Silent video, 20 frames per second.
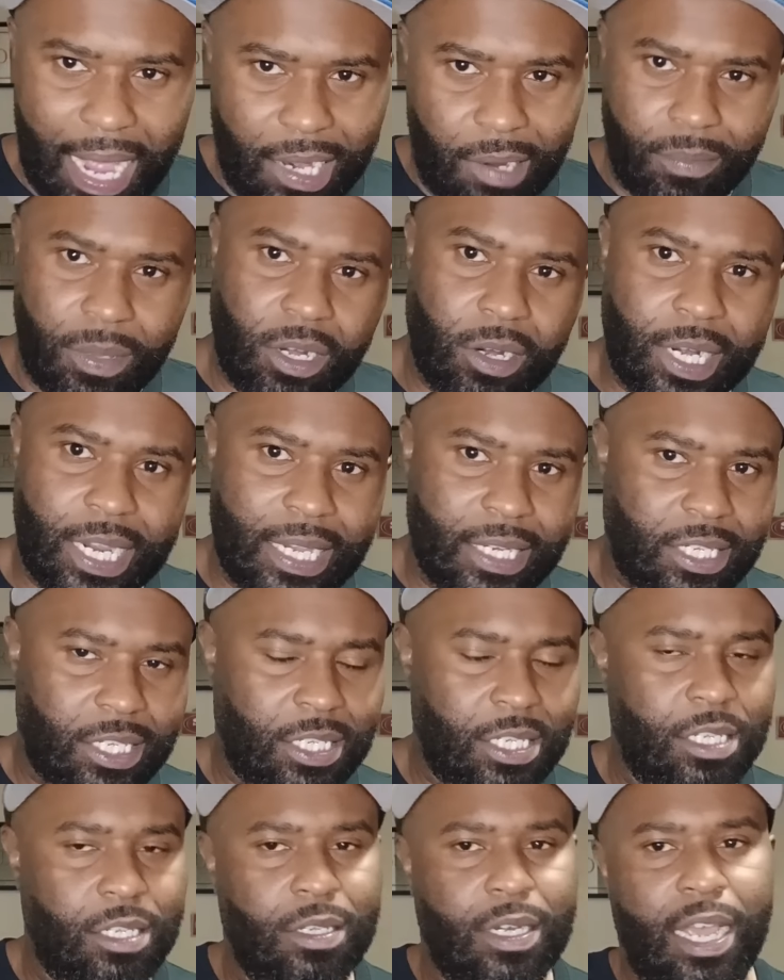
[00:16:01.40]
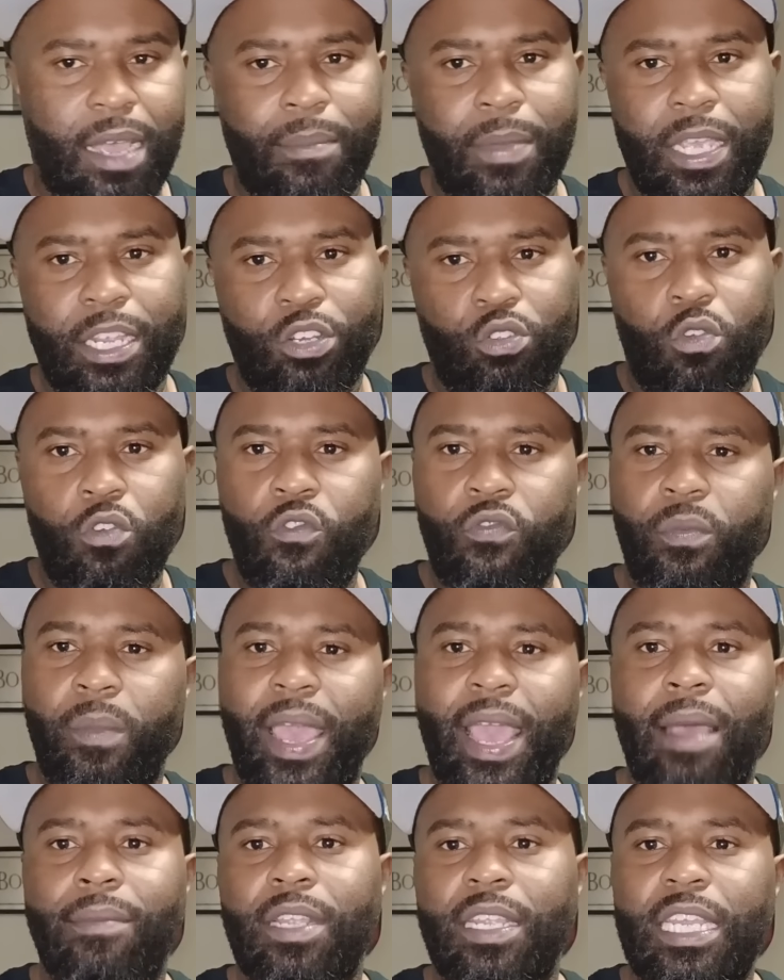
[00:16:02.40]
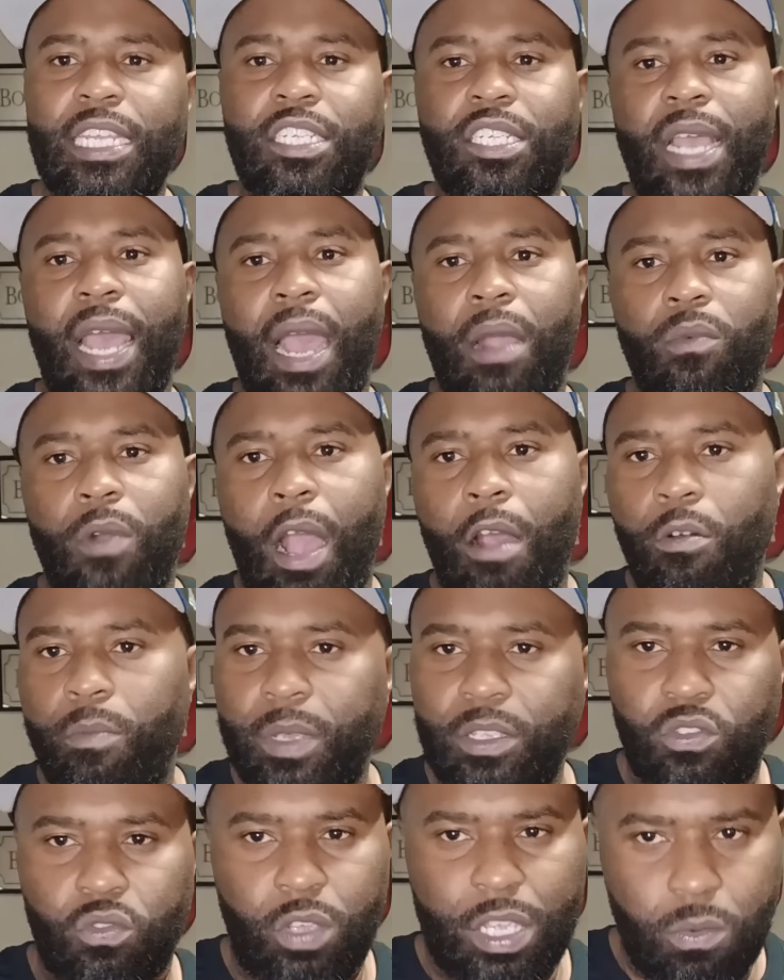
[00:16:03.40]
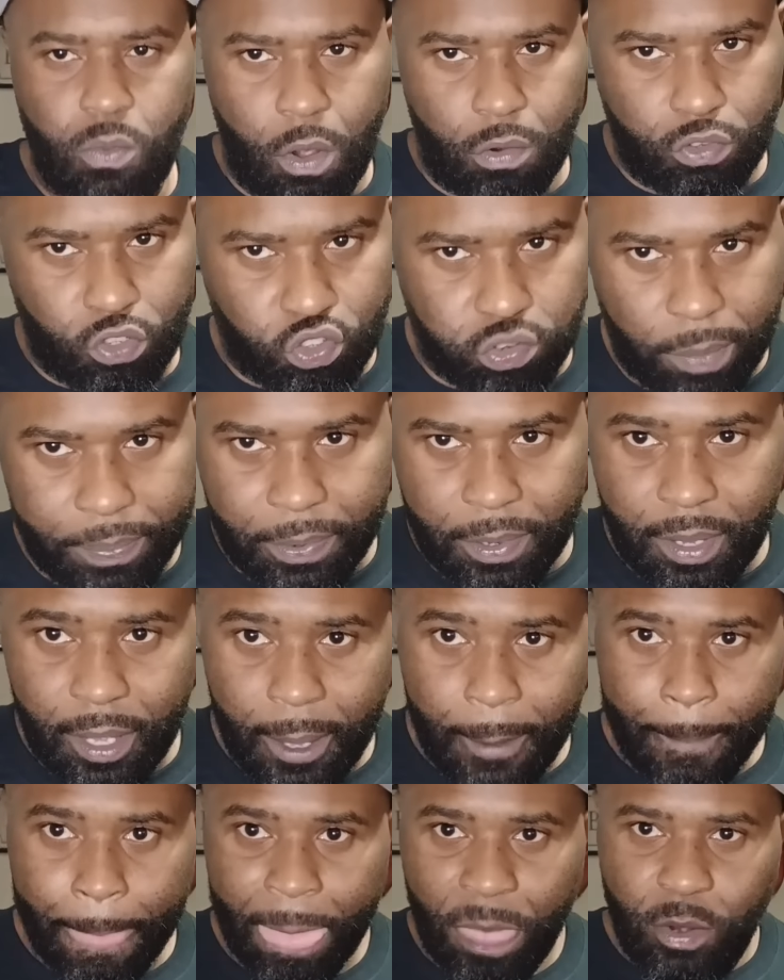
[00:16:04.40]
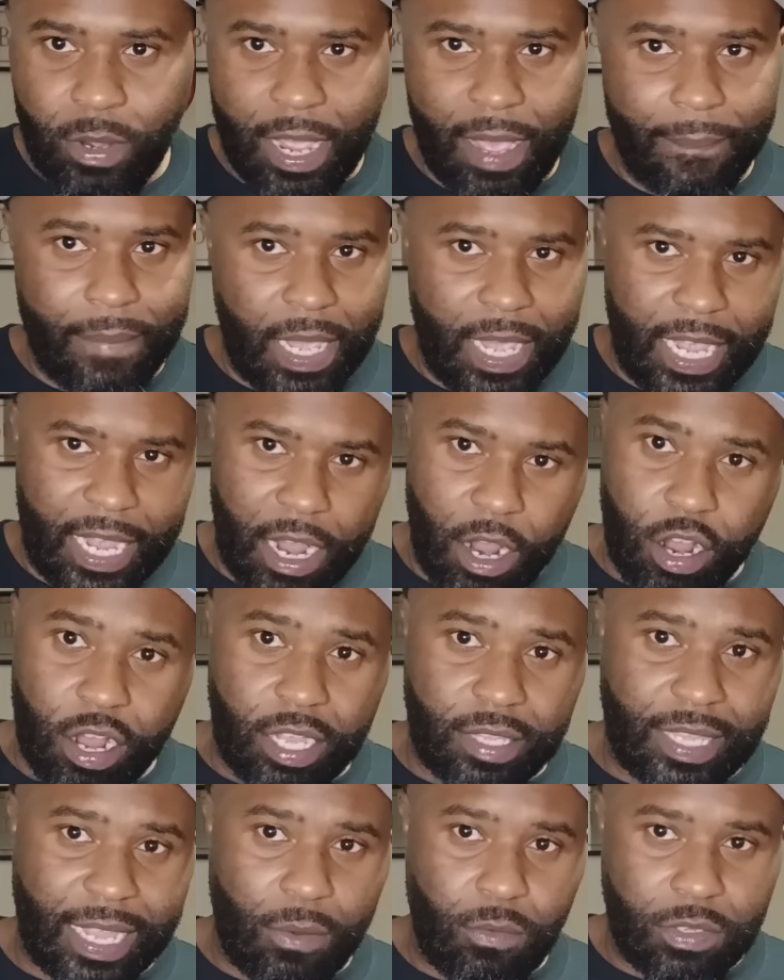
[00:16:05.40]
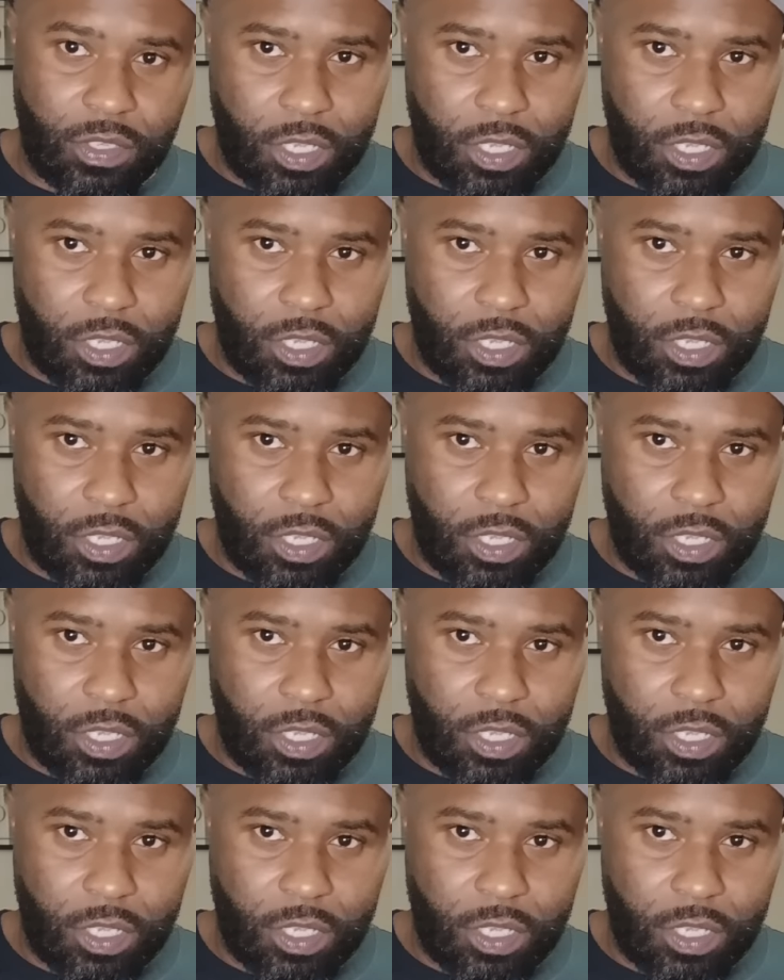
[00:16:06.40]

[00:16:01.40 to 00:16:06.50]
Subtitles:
in the middle of that shit. You know what I mean? Dude from Hampton, he jive rock with me, so he won't tripping. You know what I mean? Everything was